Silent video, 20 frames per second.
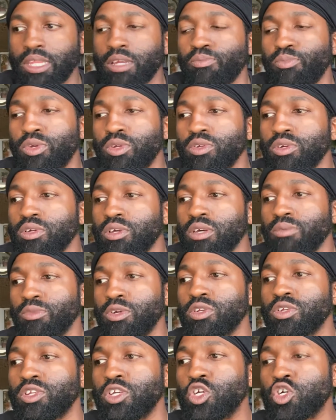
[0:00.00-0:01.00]
the
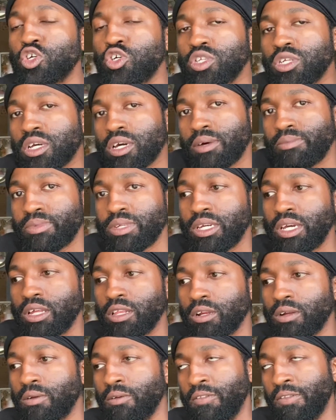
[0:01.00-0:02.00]
community could come together,